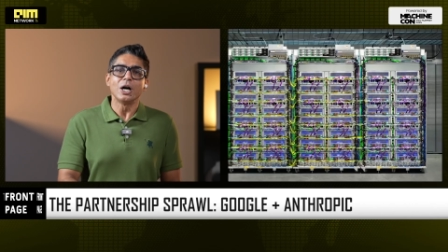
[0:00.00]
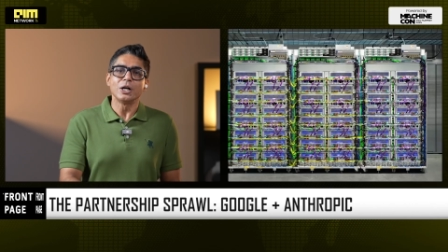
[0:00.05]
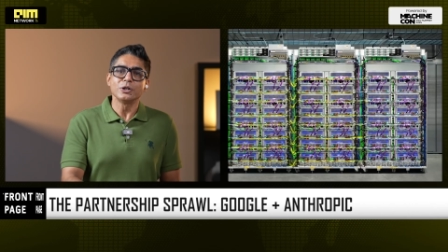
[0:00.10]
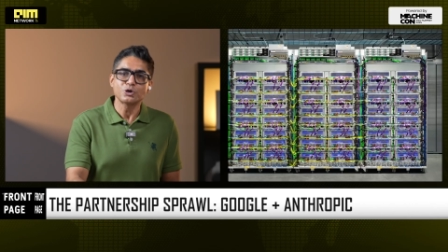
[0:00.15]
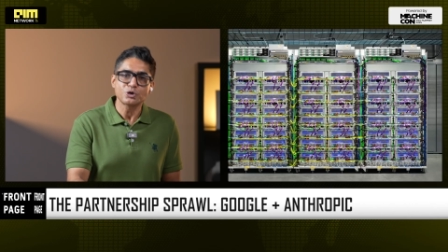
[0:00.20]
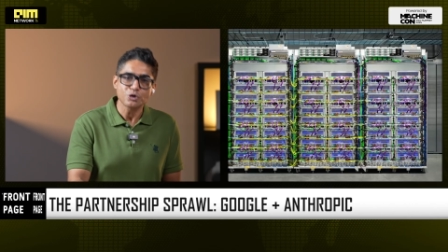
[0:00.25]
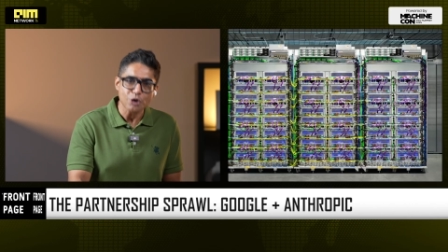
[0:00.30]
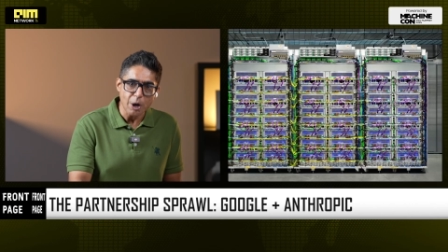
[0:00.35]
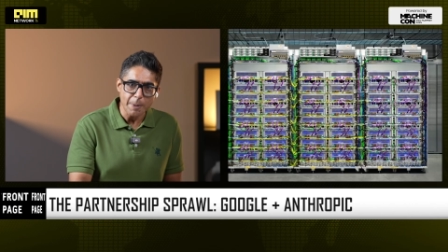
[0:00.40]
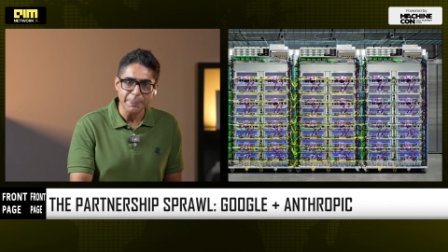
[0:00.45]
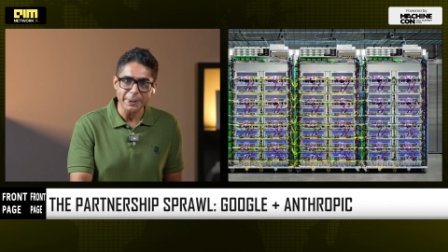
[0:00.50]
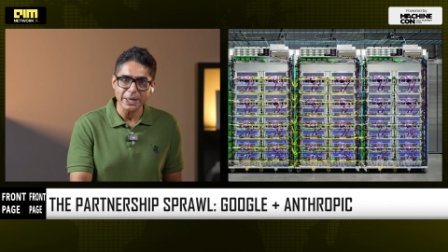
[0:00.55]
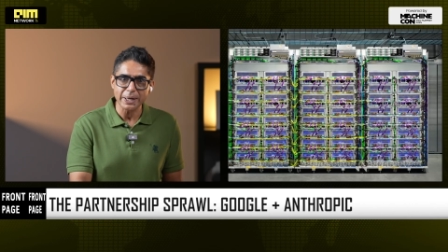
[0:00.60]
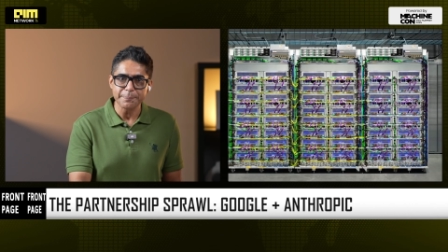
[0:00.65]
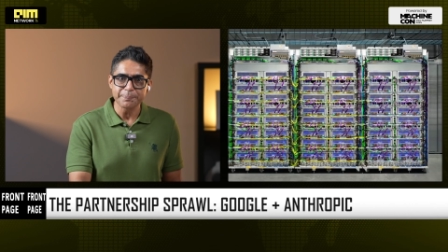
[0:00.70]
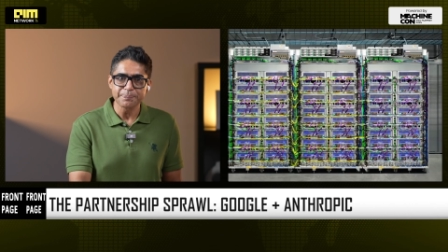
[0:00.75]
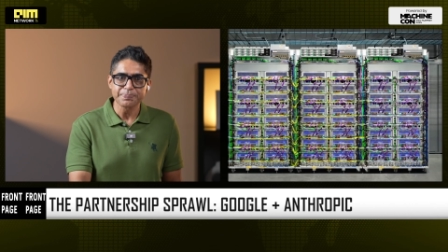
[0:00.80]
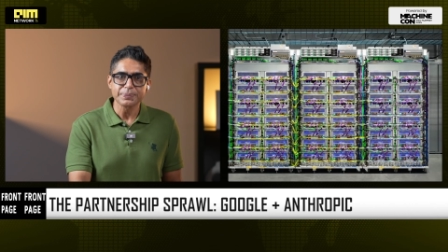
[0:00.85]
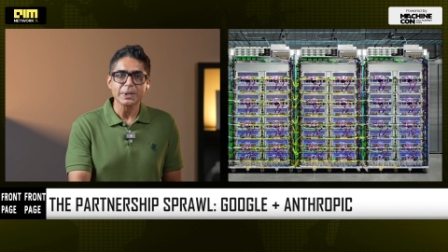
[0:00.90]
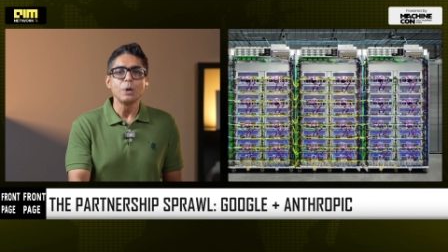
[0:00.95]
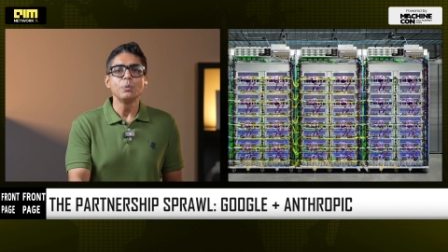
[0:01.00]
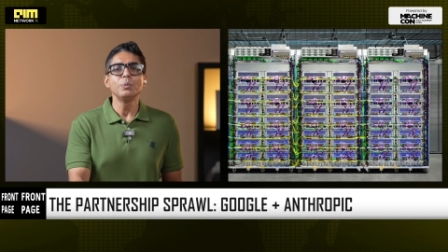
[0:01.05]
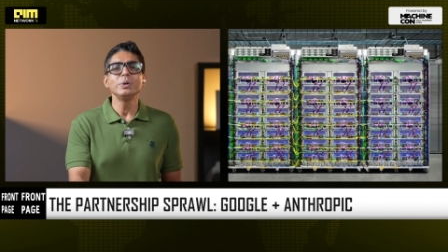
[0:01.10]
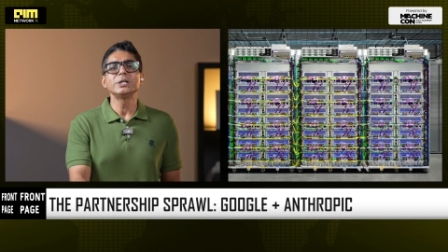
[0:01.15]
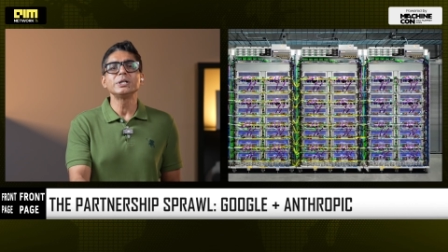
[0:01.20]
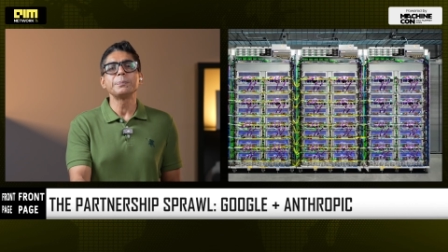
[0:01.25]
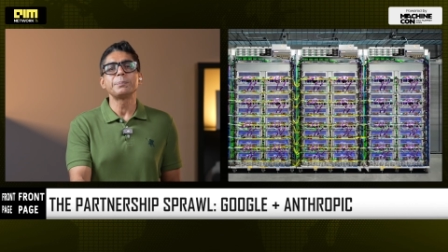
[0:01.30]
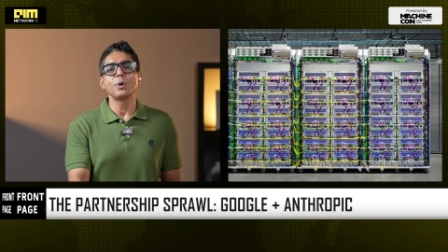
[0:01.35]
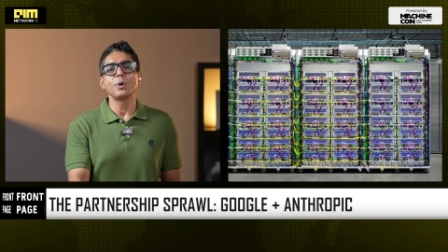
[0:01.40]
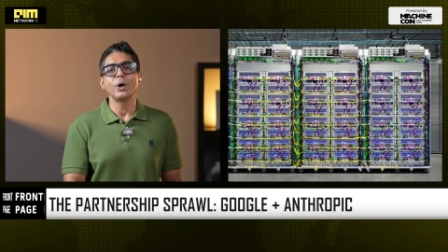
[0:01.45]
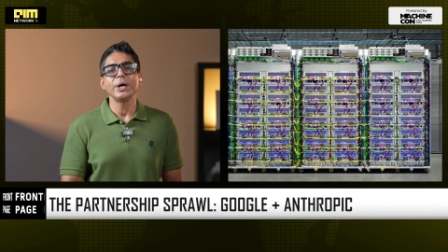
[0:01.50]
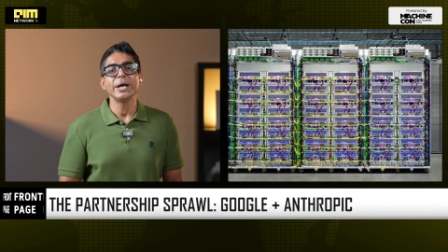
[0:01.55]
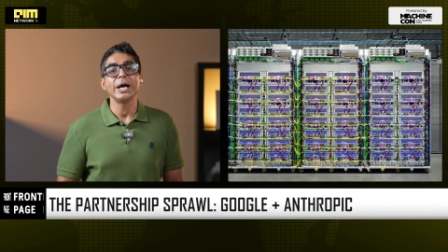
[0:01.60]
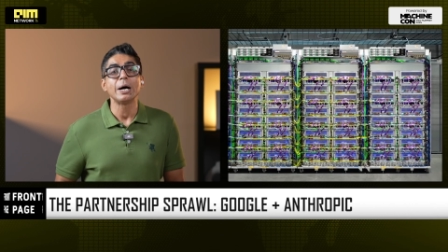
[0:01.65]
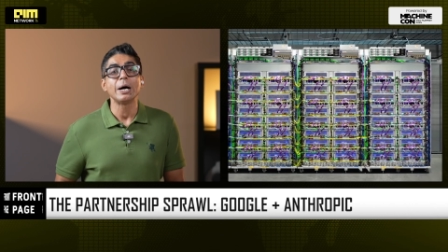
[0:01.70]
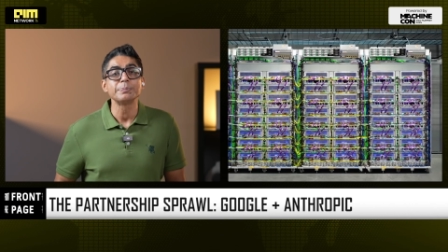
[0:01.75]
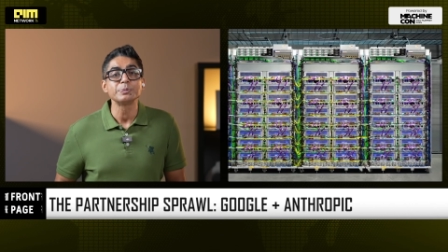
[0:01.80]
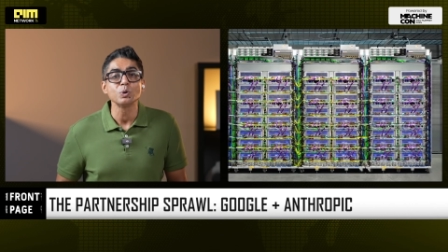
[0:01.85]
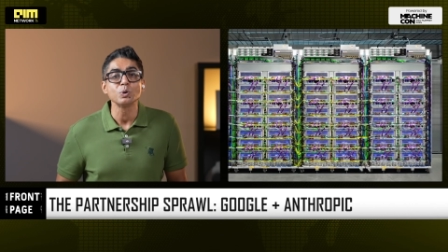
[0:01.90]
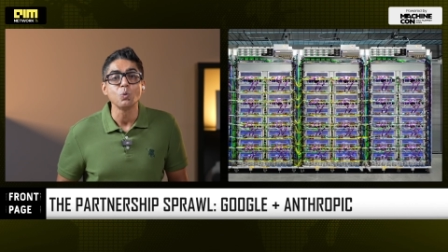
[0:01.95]
Anthropic will deploy
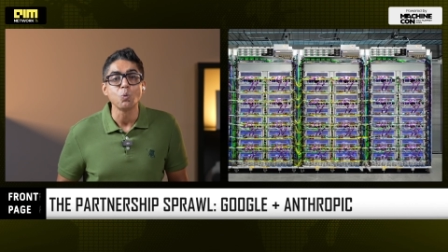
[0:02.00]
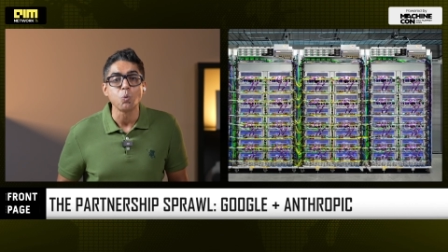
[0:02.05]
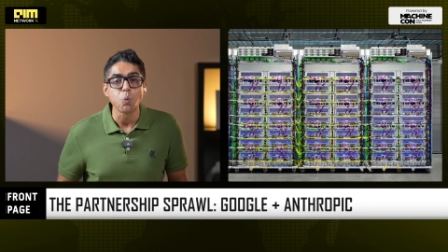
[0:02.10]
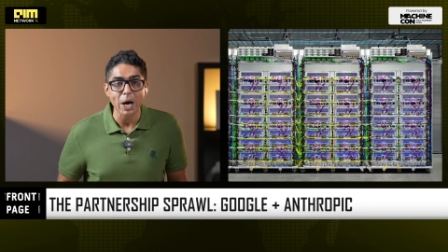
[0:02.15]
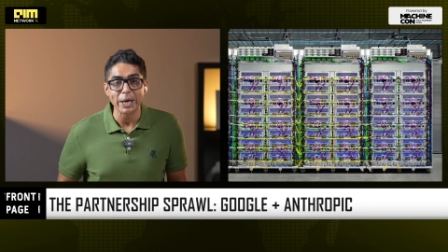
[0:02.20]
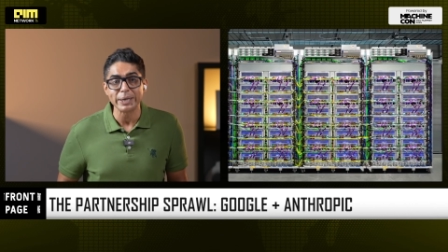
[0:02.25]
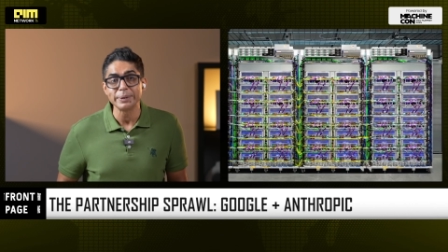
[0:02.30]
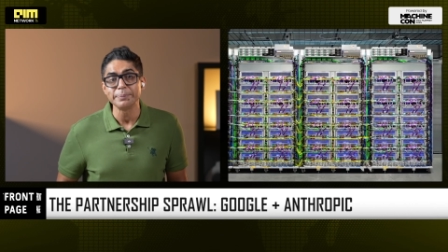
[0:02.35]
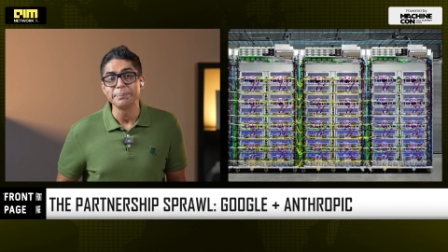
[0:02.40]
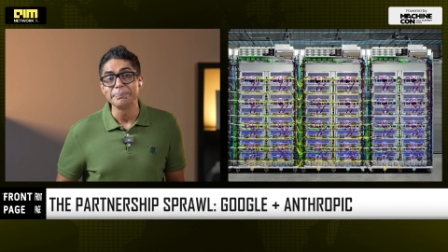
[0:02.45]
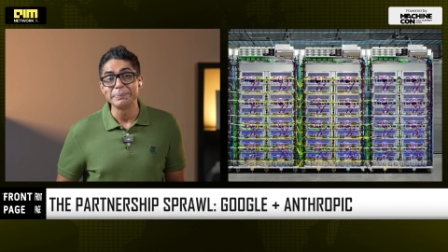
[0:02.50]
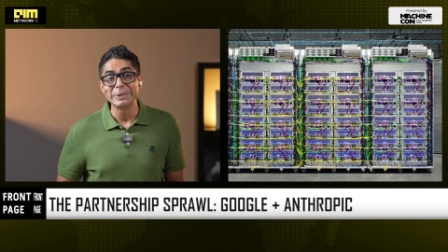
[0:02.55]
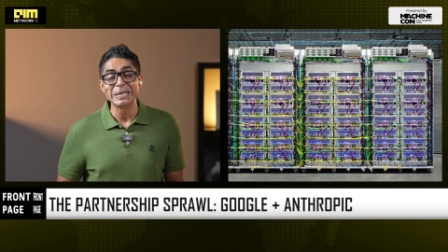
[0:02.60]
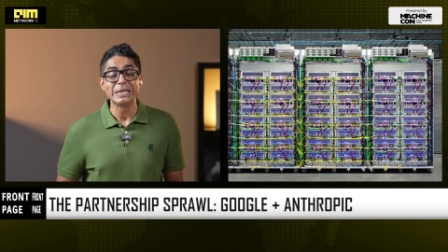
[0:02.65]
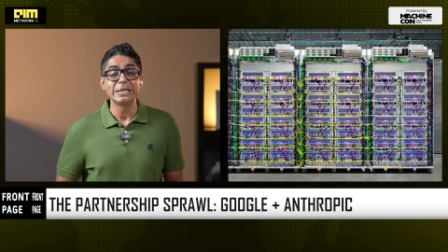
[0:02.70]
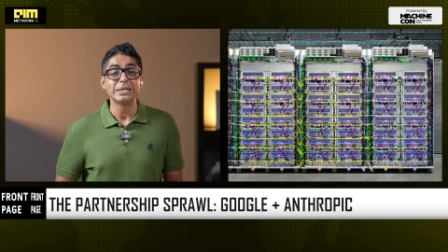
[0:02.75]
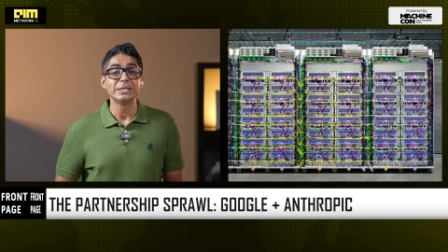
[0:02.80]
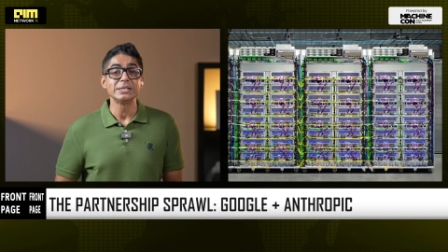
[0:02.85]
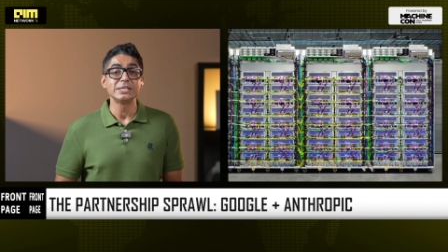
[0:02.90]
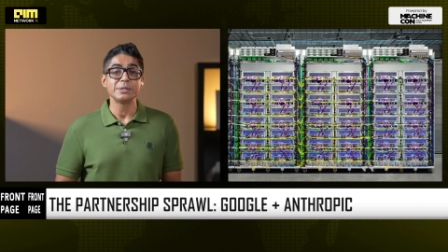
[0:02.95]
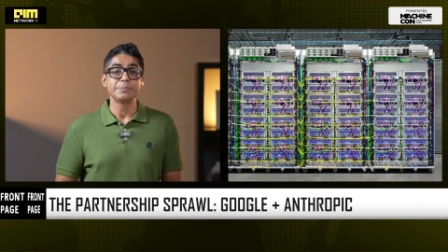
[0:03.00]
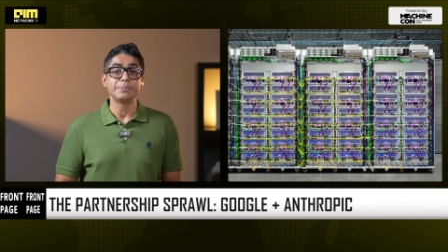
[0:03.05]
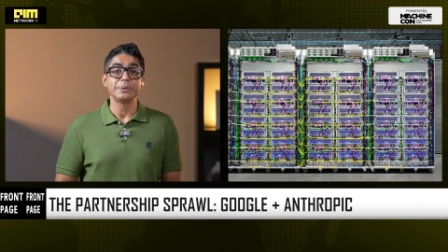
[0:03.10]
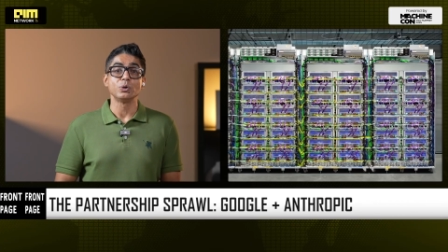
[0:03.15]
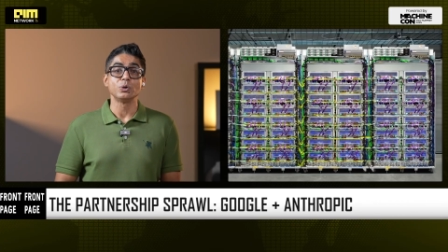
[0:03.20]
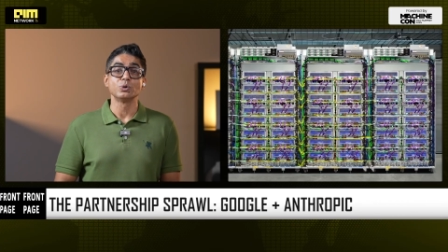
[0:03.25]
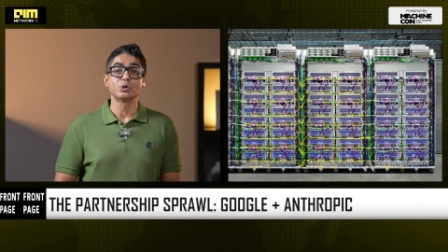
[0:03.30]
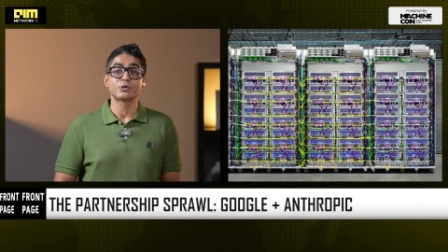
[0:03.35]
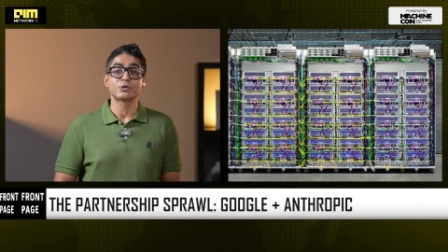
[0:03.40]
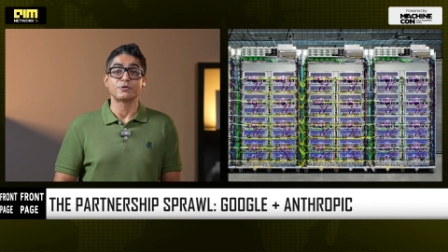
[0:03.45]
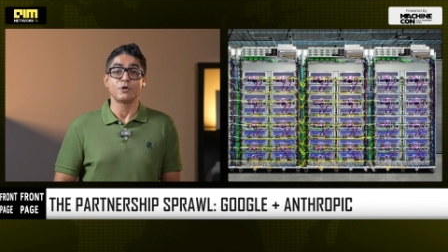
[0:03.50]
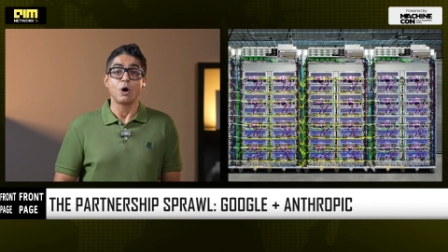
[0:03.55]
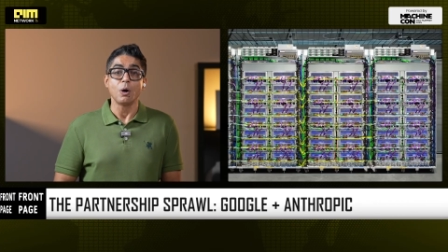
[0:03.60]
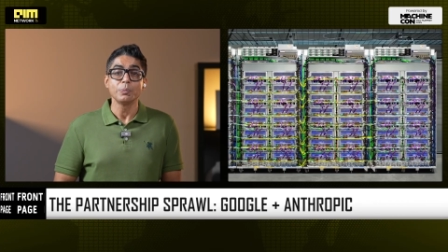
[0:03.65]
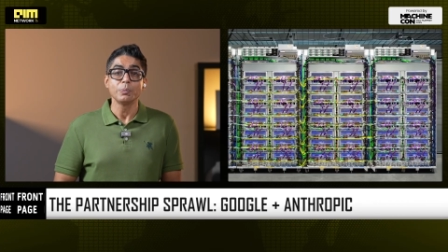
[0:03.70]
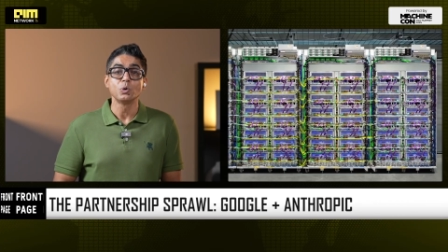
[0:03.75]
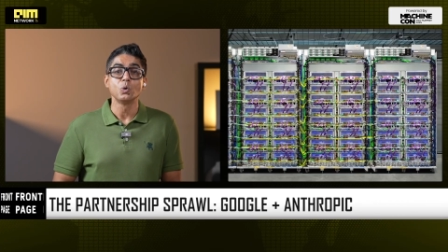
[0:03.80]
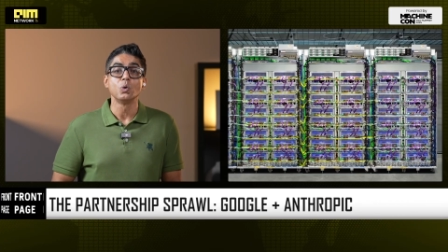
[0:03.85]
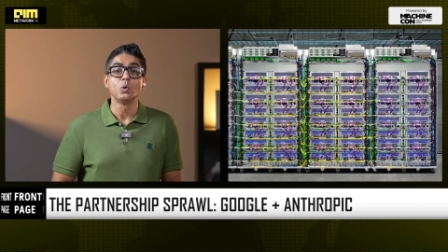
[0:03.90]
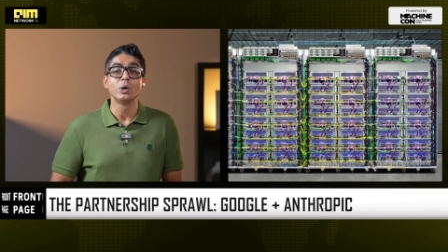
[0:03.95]
up to 1 million TPUs
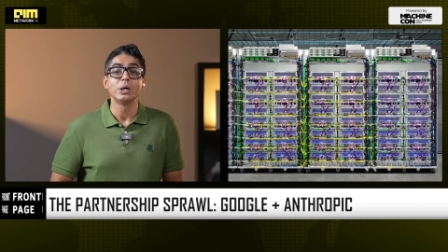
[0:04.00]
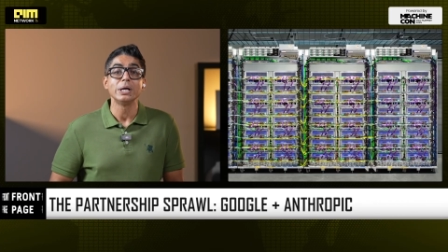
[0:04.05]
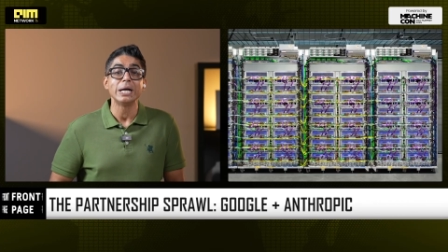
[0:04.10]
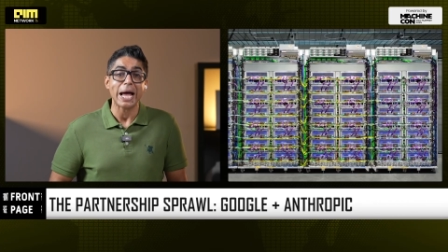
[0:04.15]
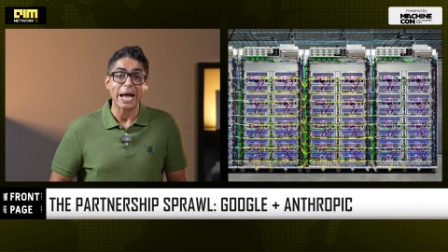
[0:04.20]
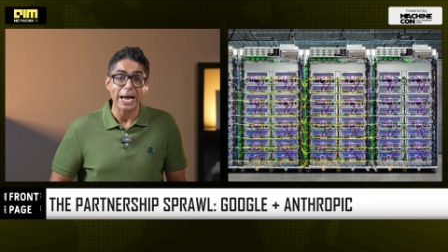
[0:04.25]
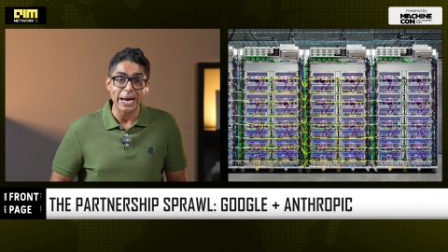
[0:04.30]
from Google